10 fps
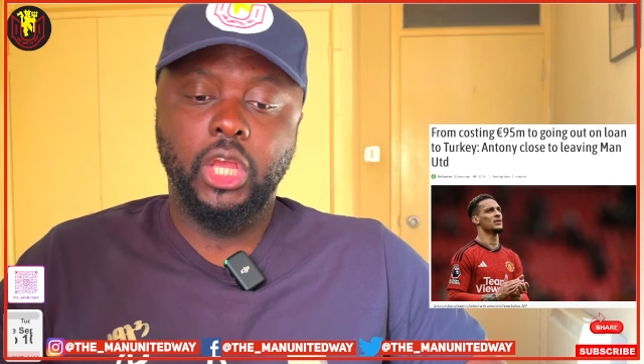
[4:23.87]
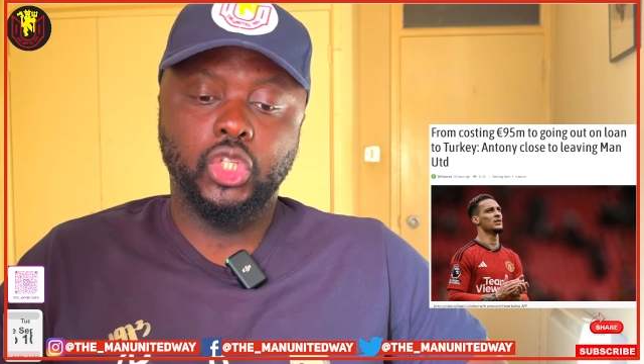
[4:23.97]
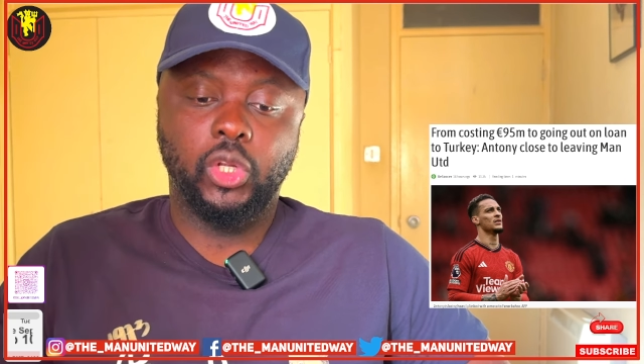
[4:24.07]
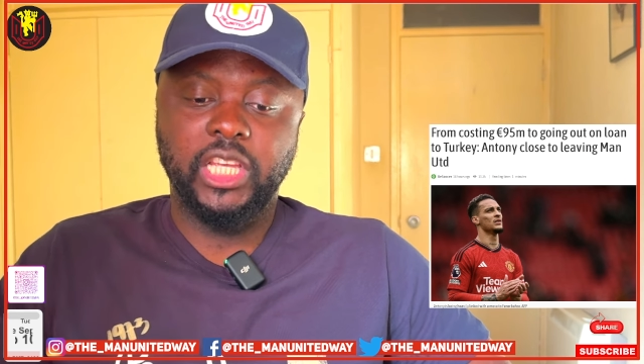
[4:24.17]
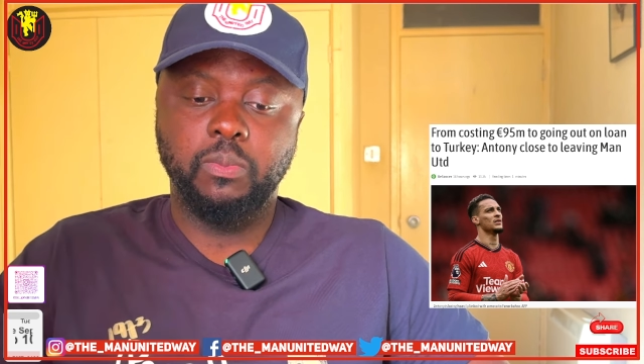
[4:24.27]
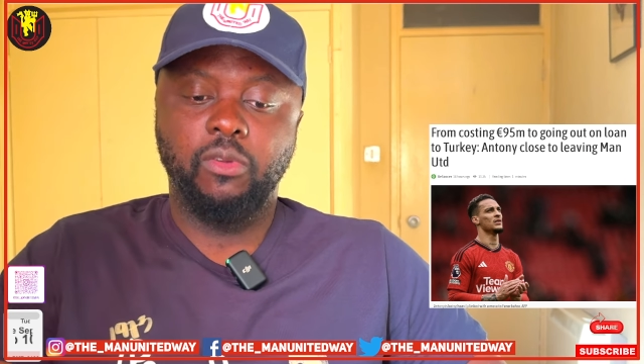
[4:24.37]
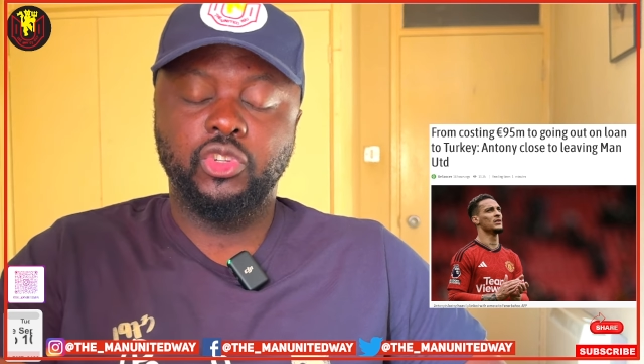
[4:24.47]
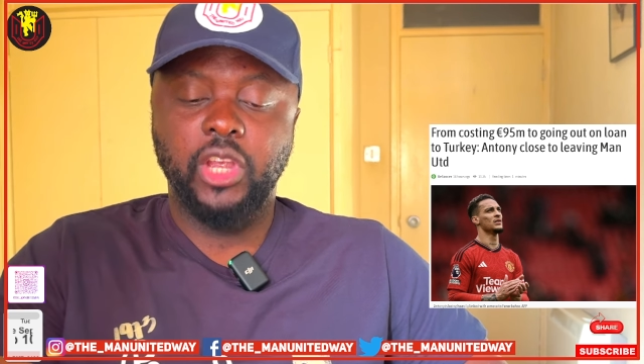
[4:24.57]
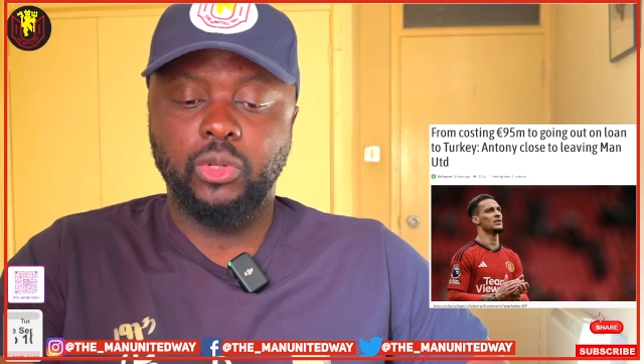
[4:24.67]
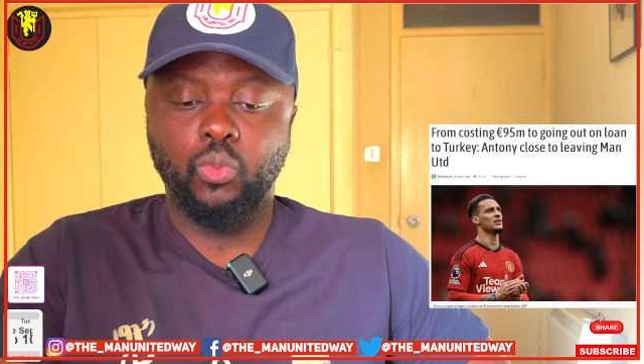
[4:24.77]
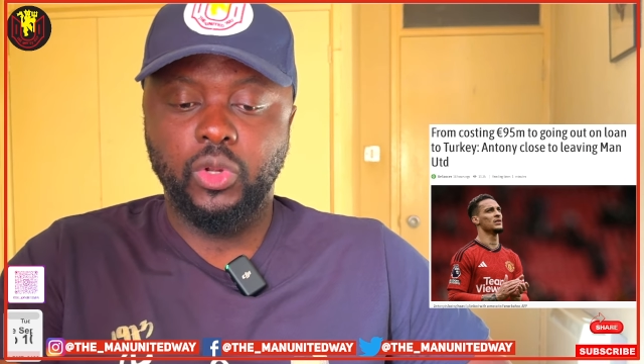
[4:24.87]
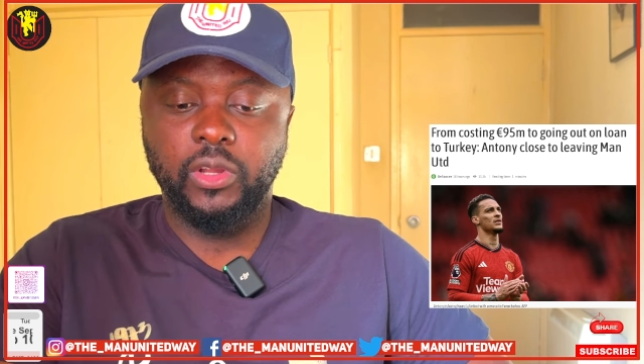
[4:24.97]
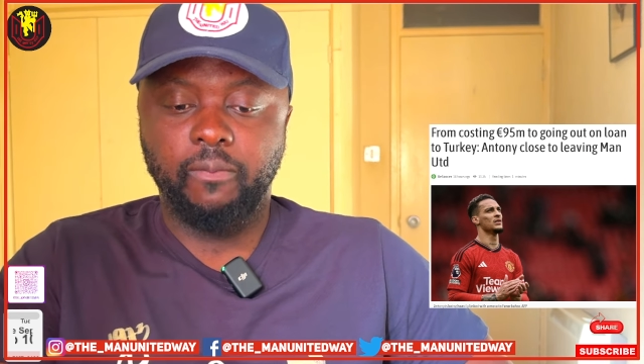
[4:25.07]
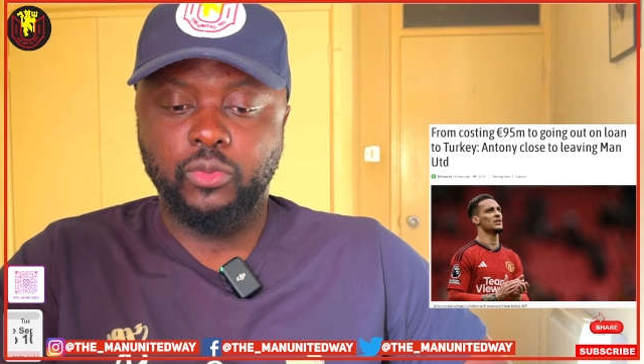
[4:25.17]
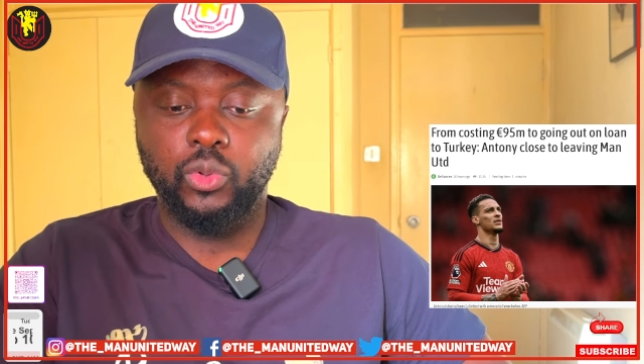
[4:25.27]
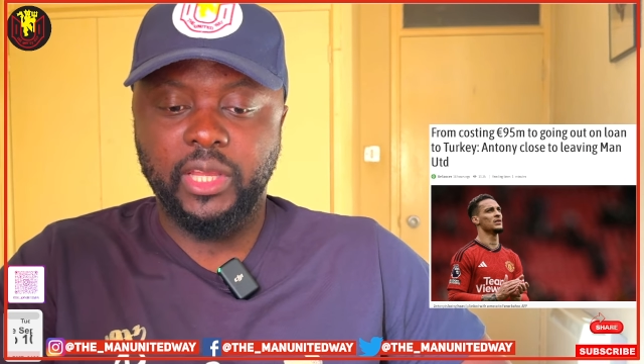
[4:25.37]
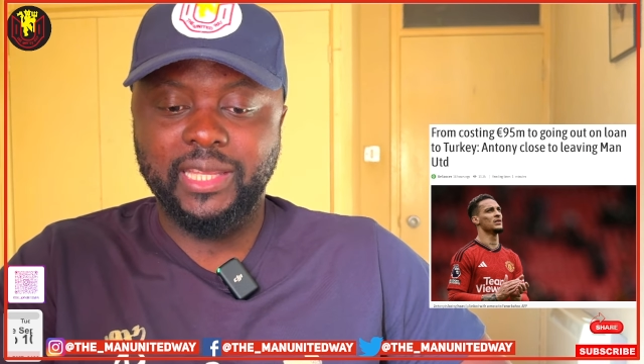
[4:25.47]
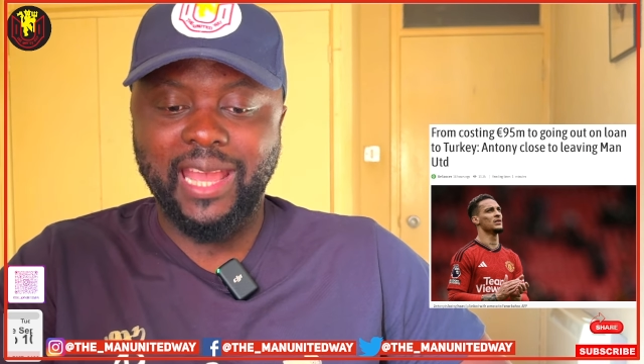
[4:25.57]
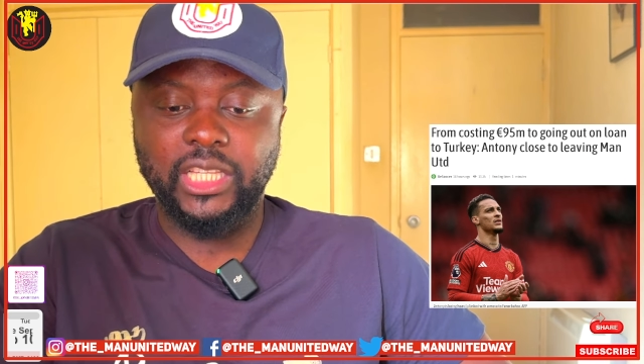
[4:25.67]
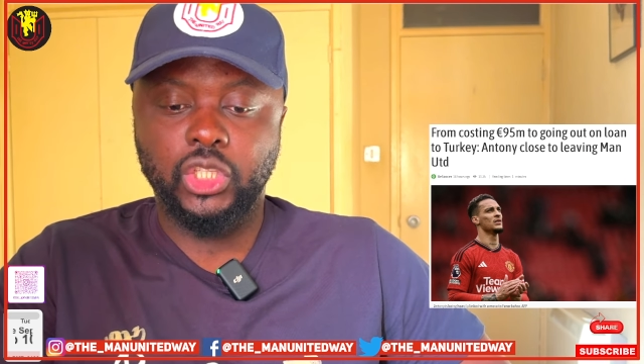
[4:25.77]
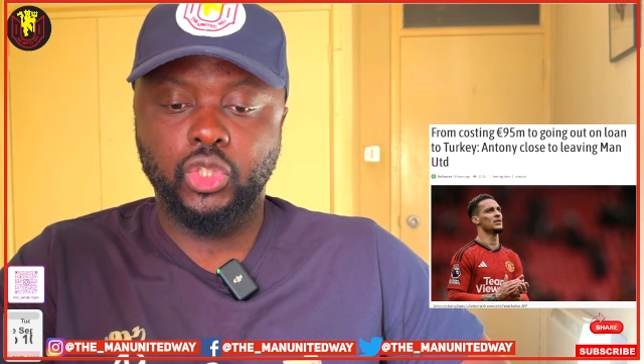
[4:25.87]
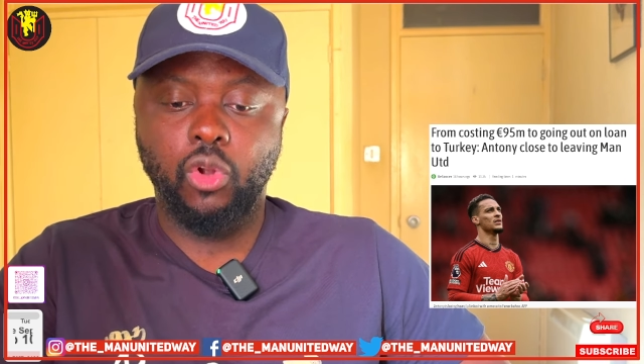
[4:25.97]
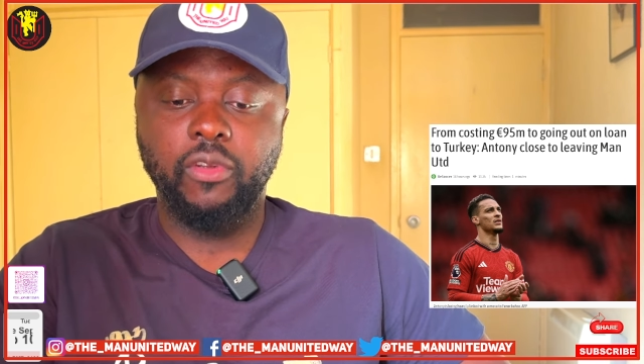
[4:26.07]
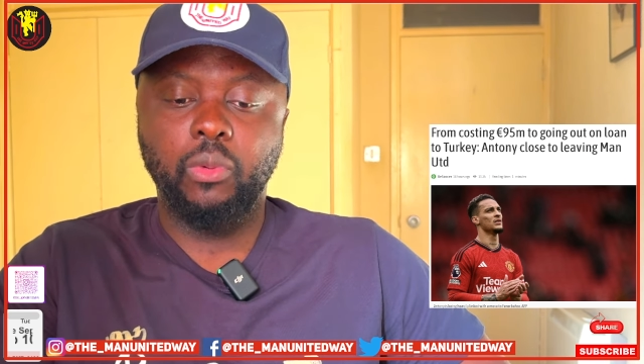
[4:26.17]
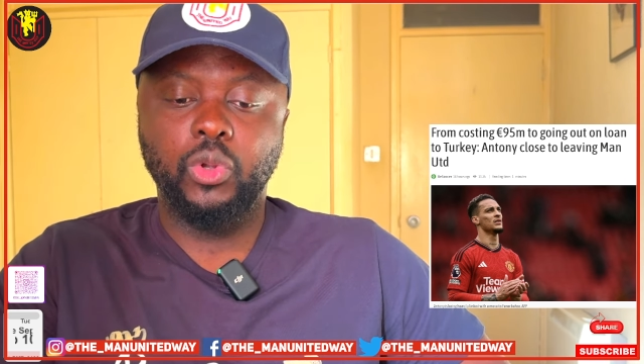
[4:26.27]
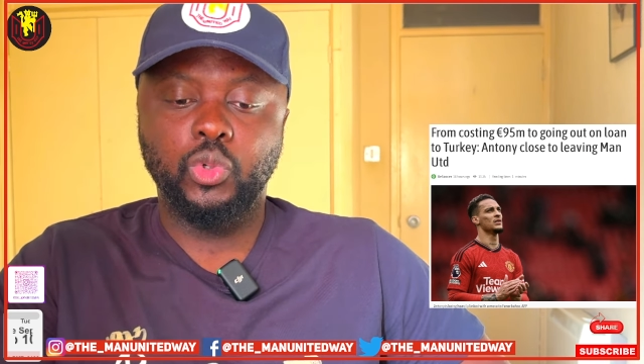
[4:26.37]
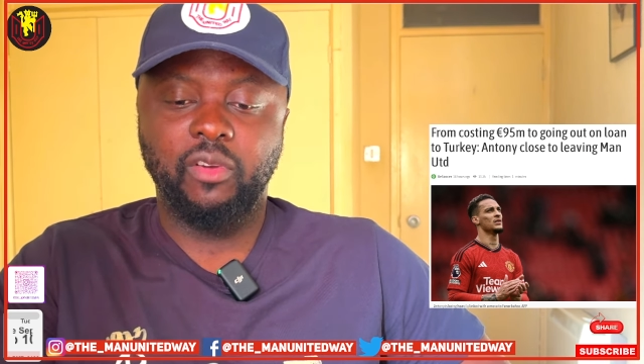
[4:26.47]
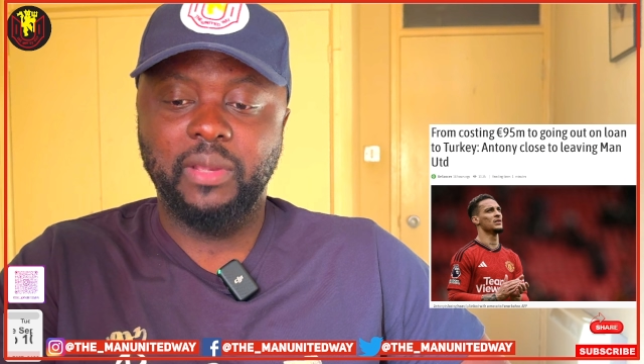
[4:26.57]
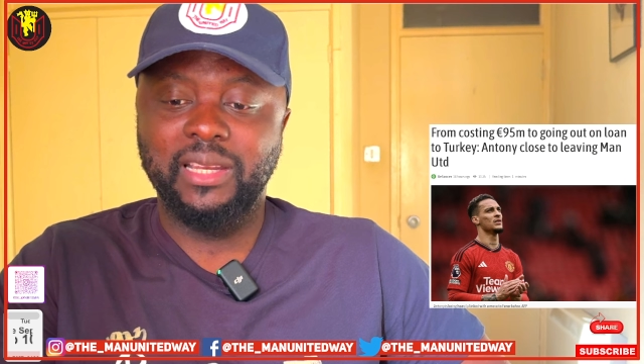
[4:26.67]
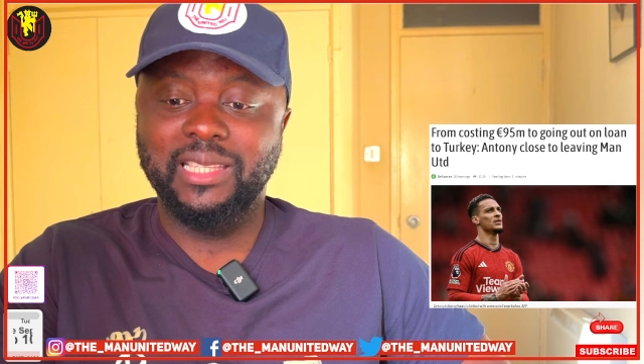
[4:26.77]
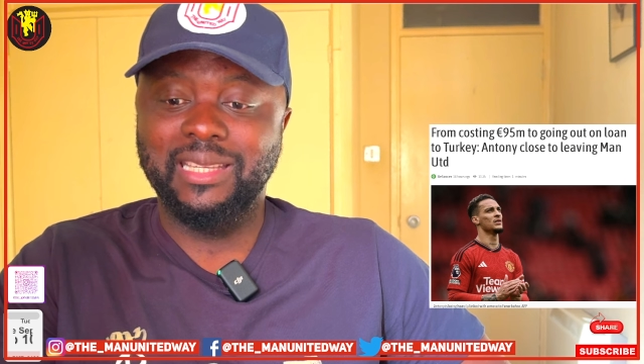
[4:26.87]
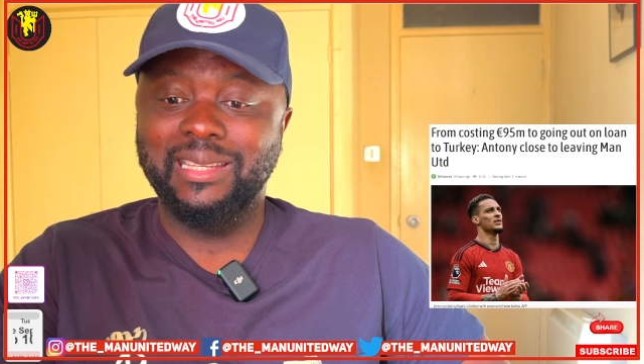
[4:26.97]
So let's move straight to the next story which we have been listening.